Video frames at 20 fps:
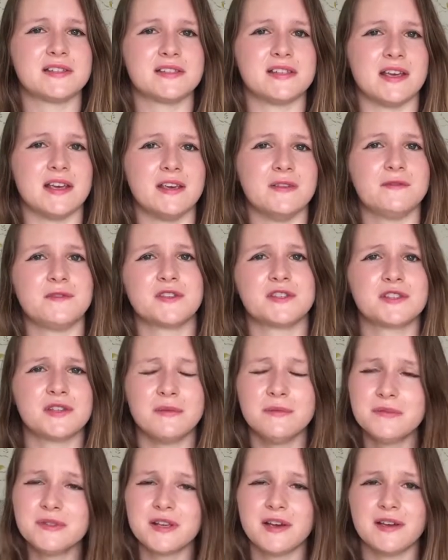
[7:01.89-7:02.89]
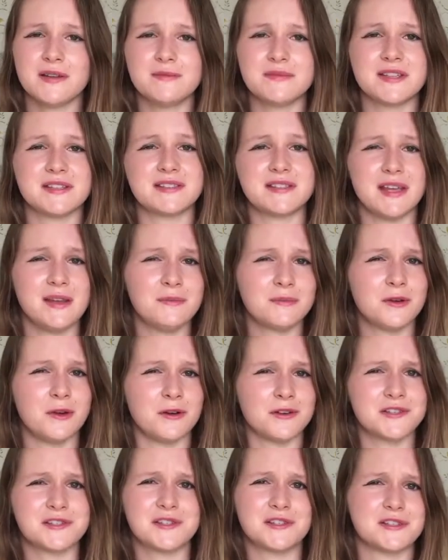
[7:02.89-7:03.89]
to stay for sometimes the same
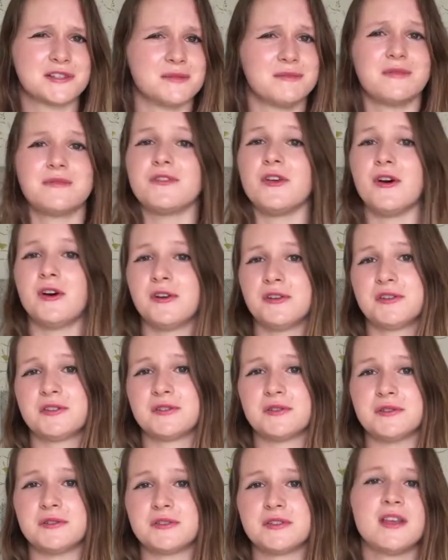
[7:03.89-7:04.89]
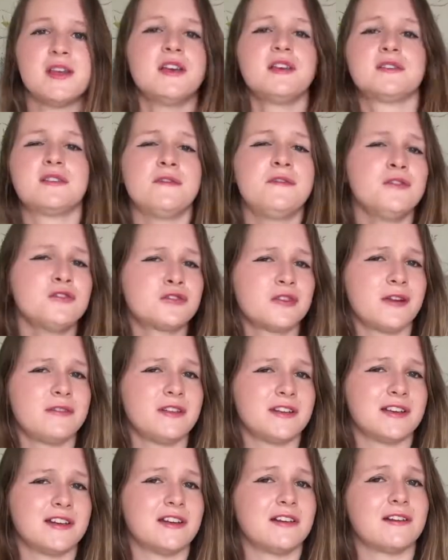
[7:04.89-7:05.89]
cost as some of the hostels. So if you're
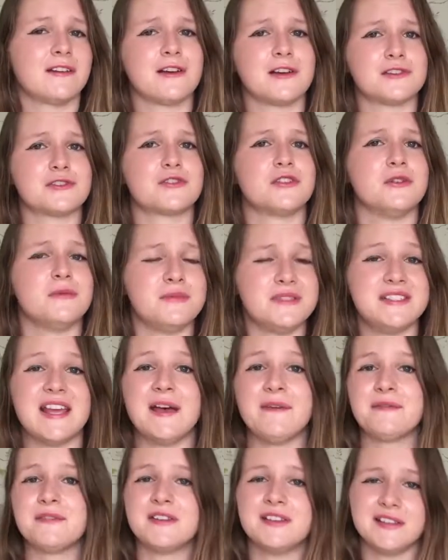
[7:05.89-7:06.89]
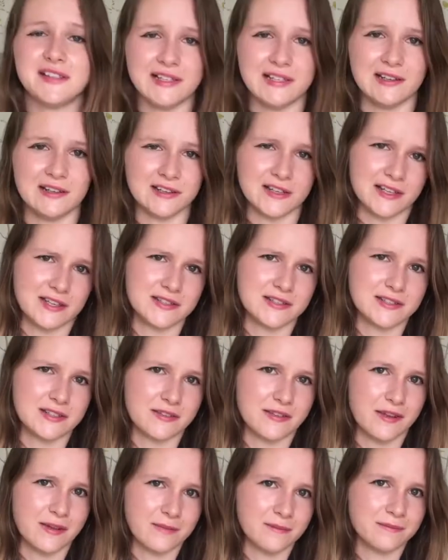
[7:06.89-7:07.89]
traveling in a large group, definitely look into
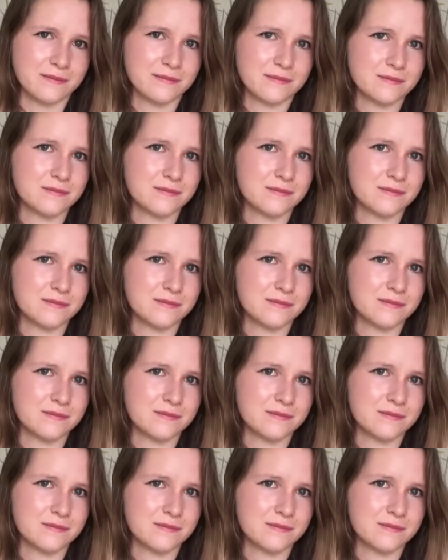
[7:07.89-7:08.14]
that.